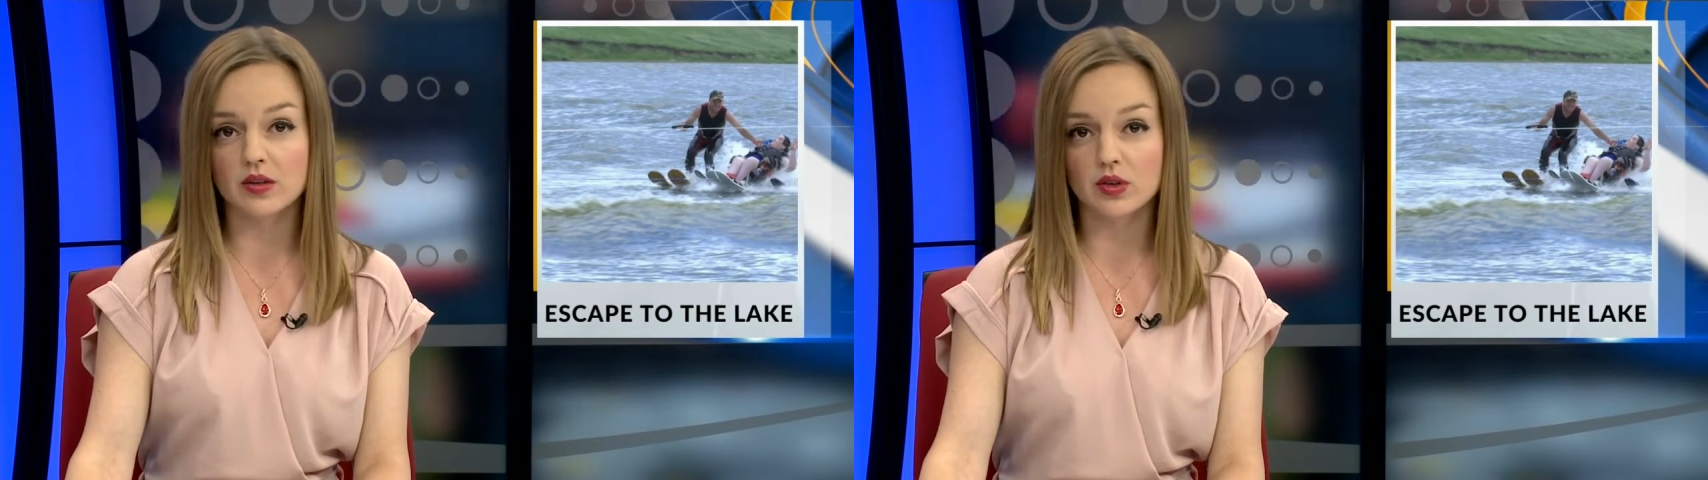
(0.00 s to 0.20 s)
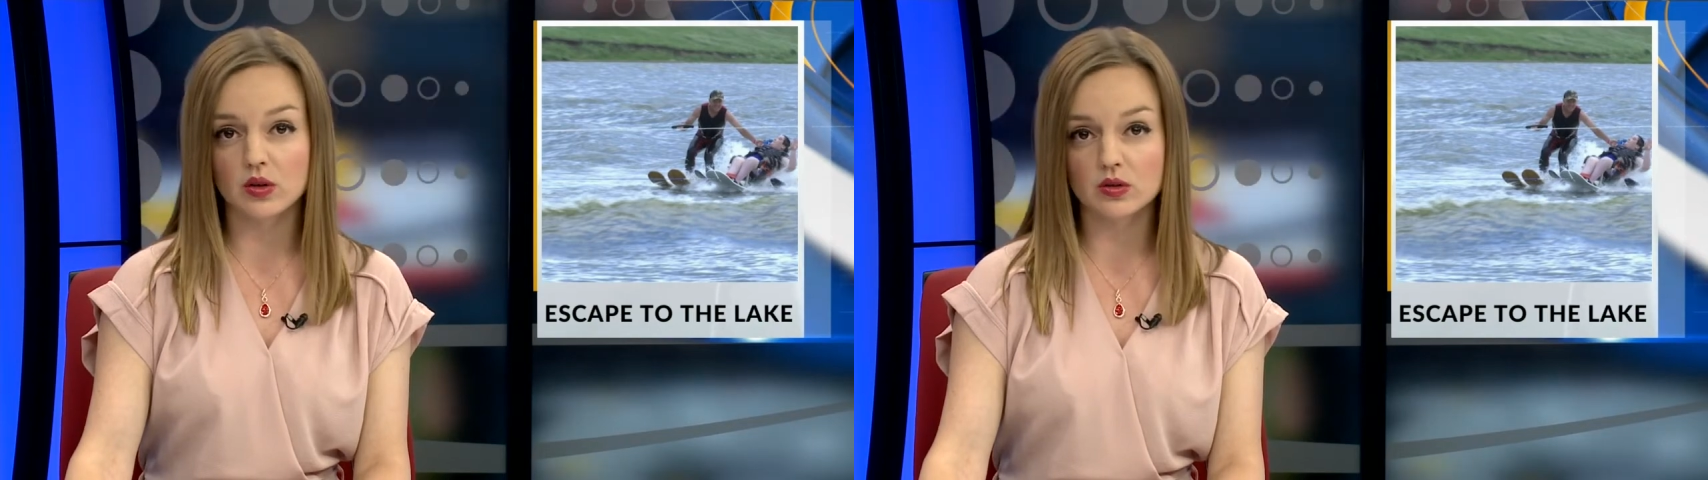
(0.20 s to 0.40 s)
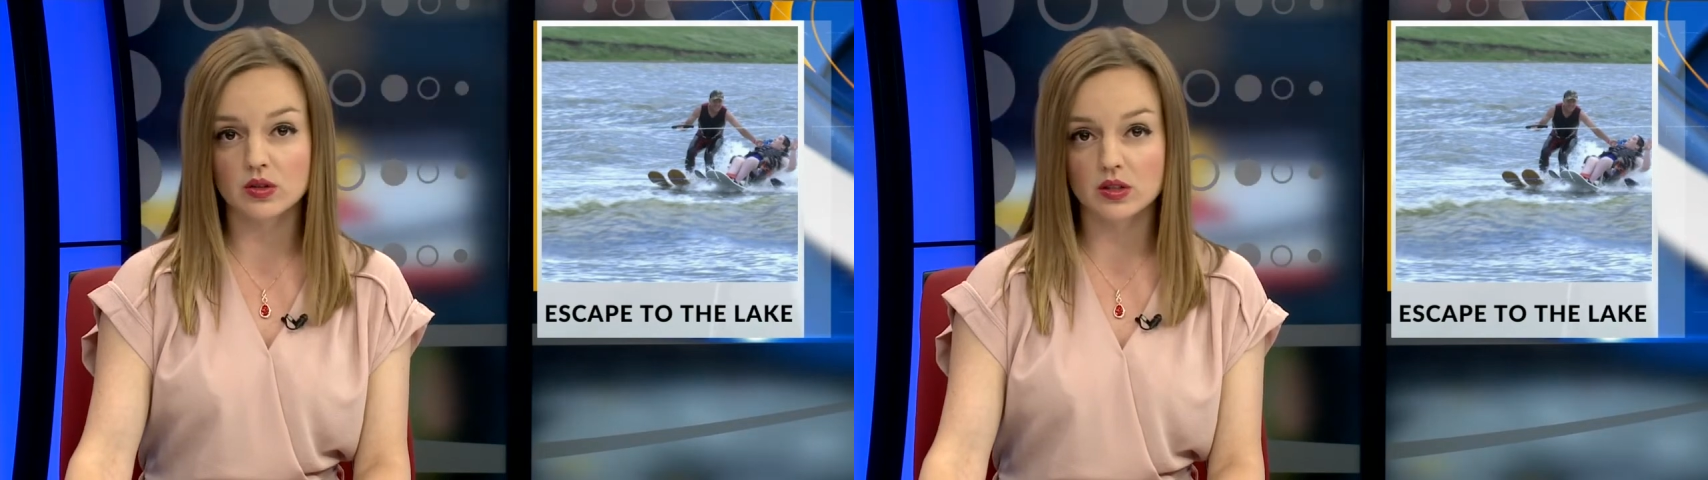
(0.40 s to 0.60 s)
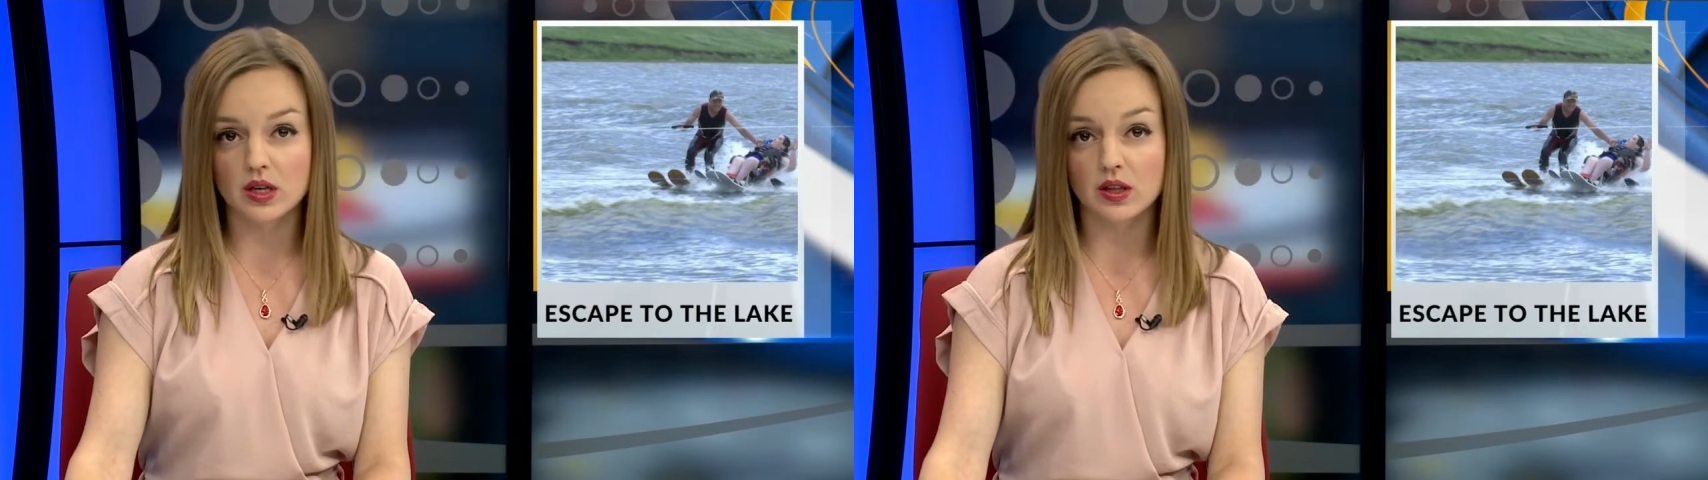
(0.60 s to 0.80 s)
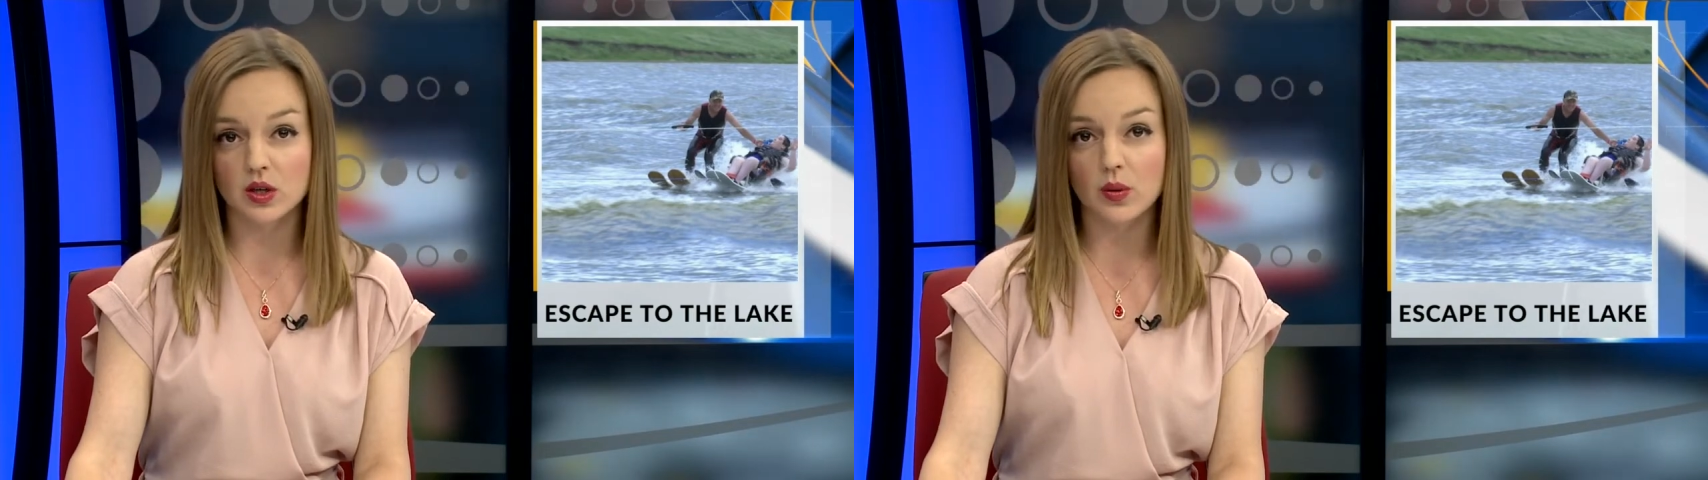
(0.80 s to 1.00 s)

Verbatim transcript: of adults in the